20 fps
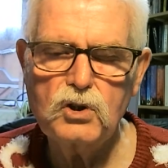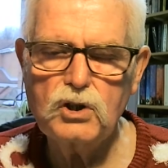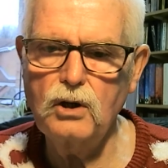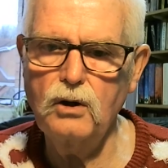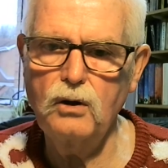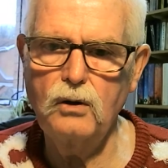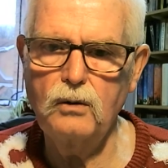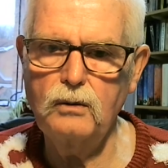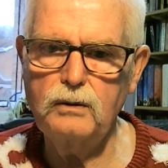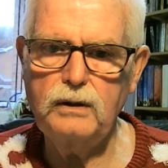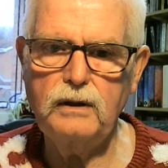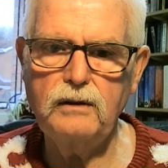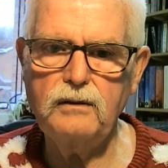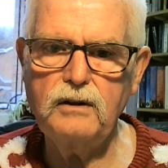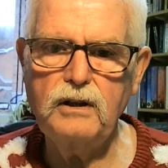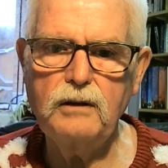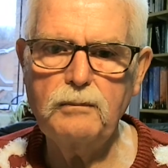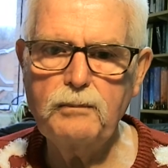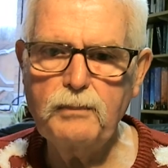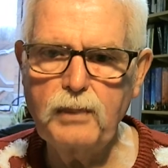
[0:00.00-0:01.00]
So
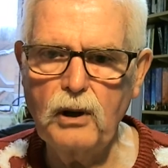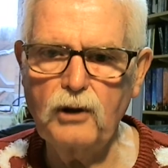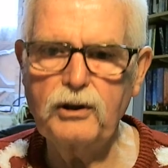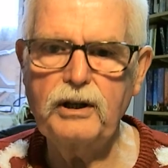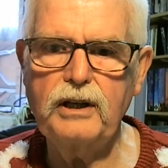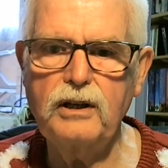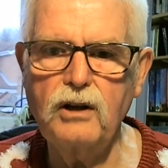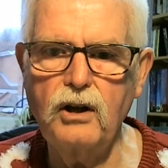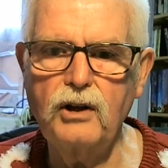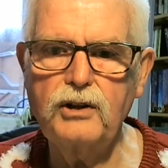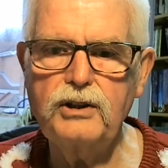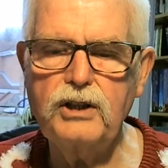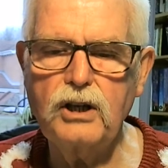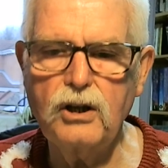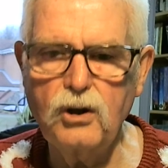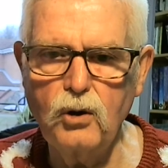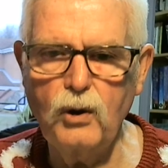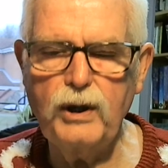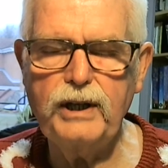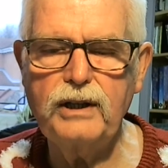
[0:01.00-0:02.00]
you're plodding on,
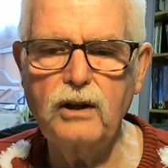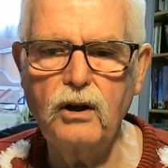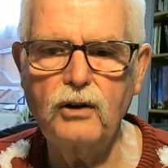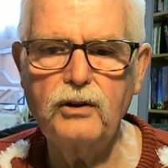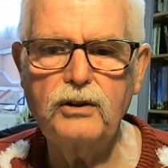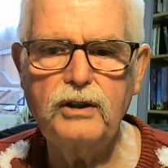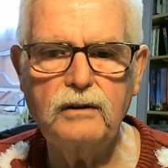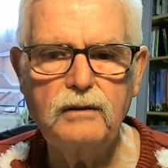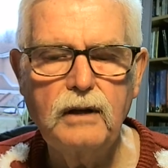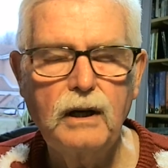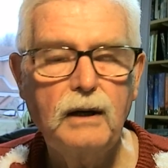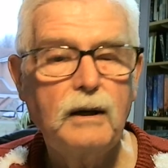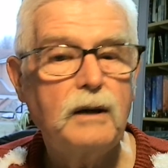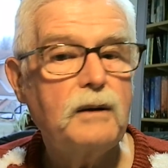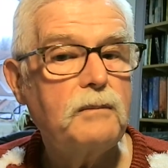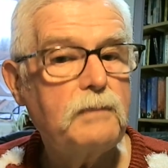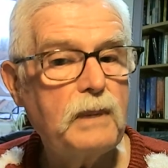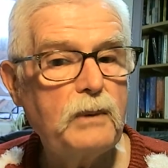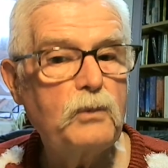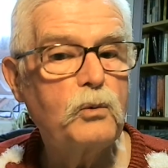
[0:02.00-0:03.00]
you're going on, you
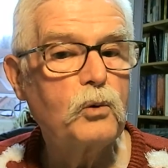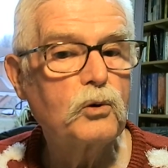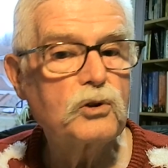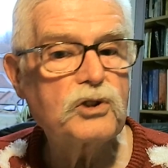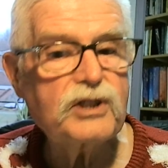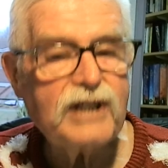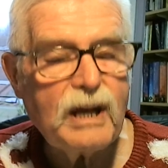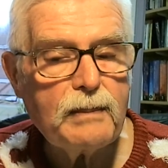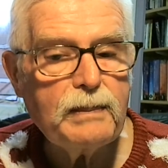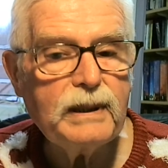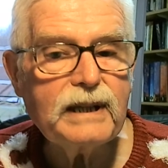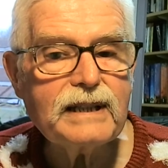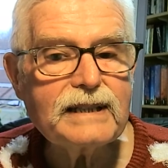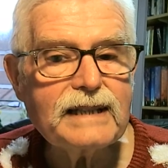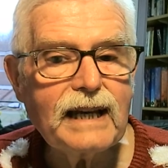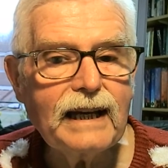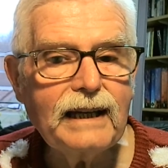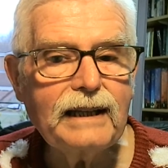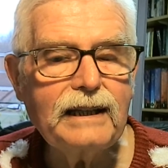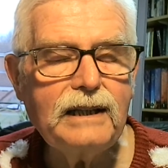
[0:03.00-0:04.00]
maybe one step at
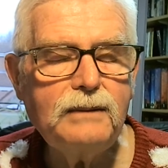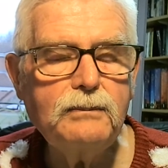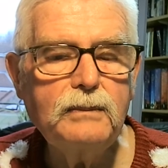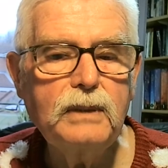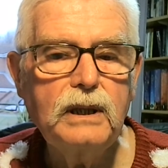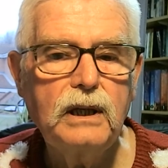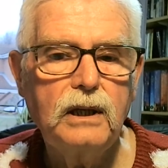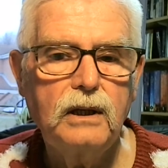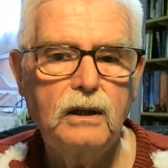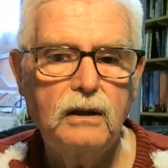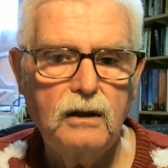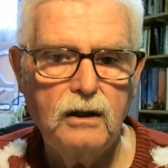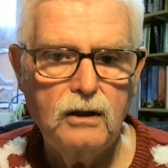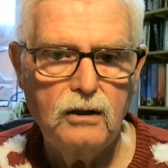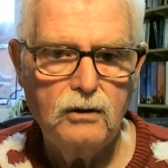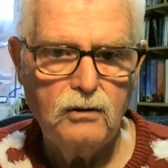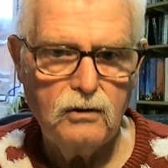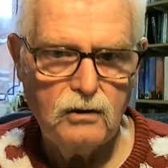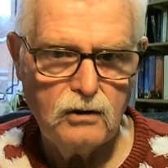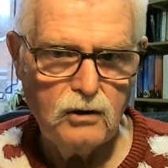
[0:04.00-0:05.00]
a time,
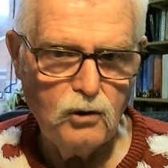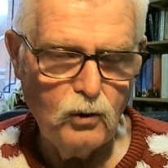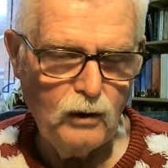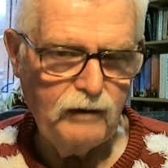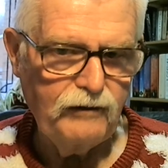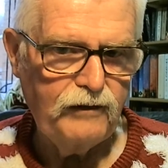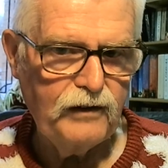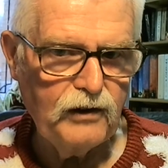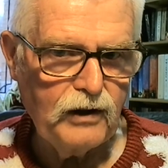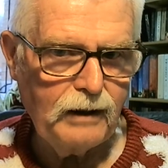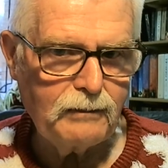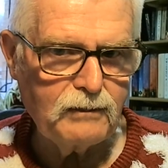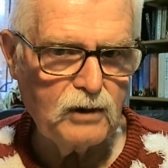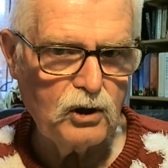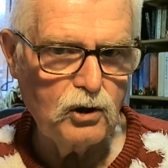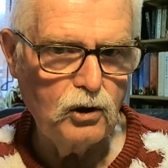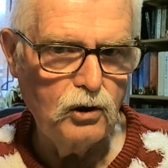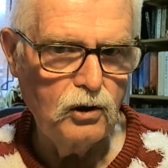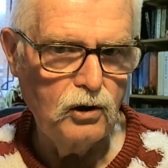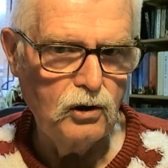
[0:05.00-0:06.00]
going for
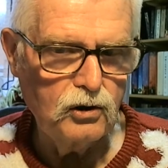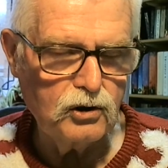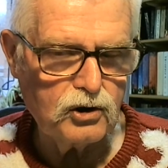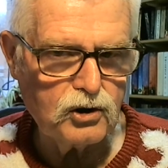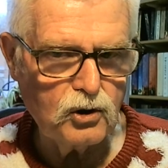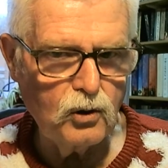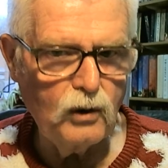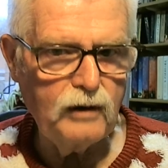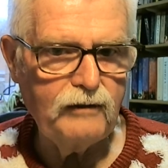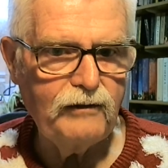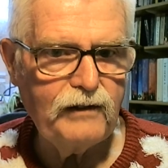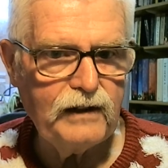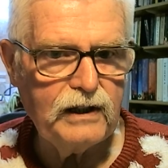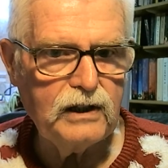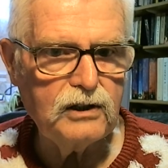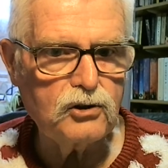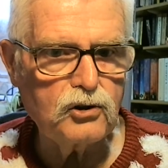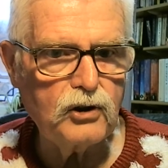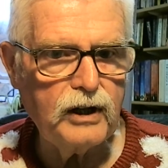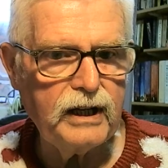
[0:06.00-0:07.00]
them goals, going for
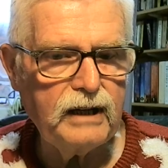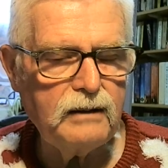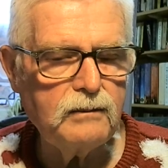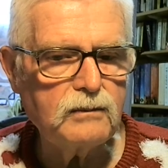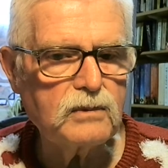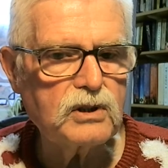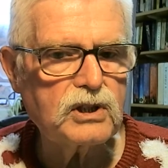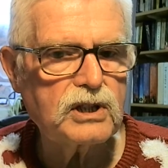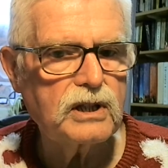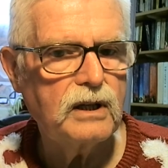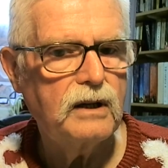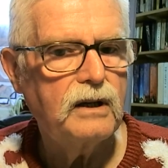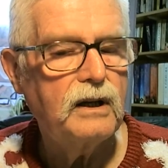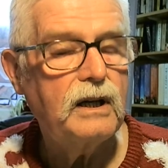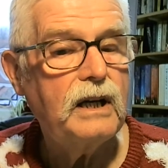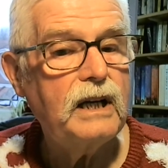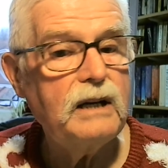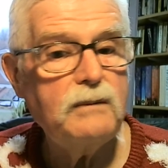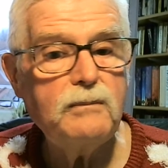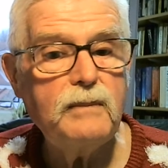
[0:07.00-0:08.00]
your dreams.
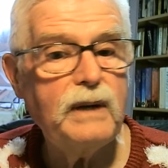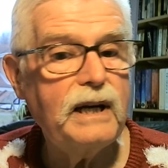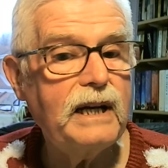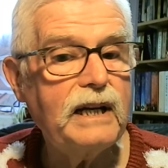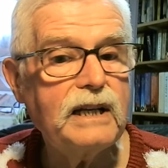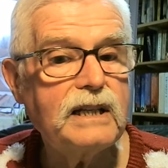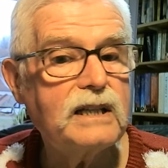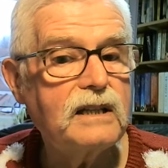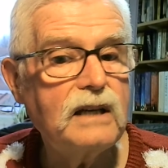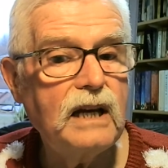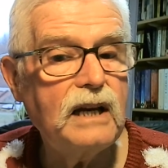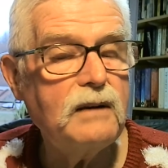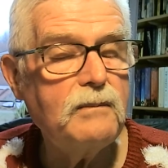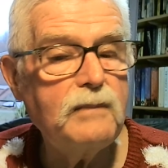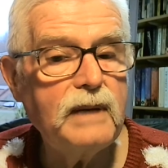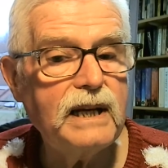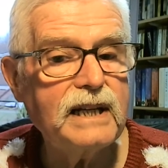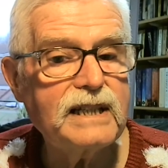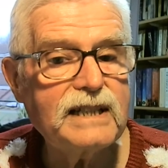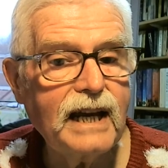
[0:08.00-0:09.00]
It
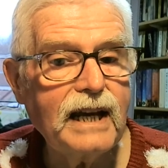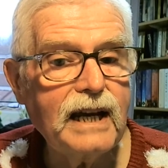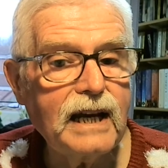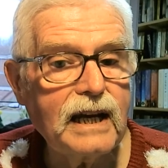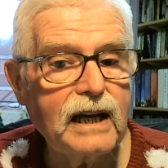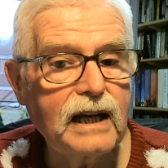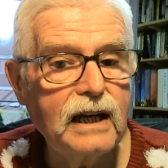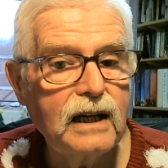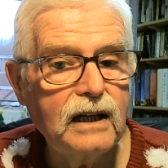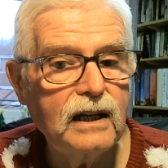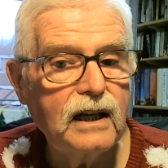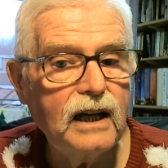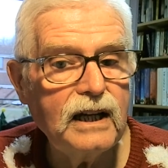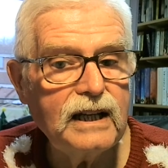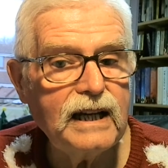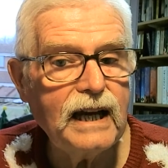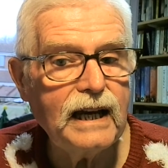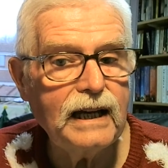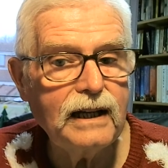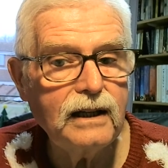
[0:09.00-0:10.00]
may take
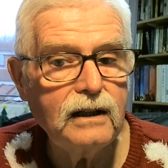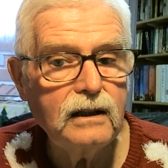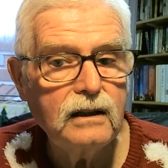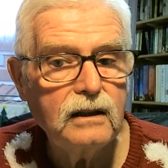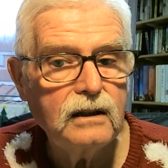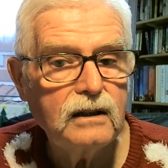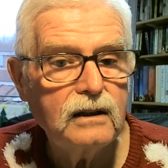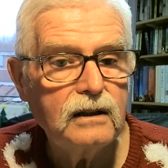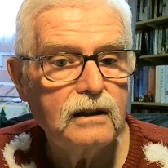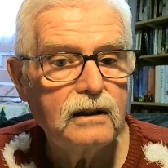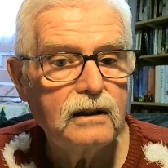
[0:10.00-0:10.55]
a year,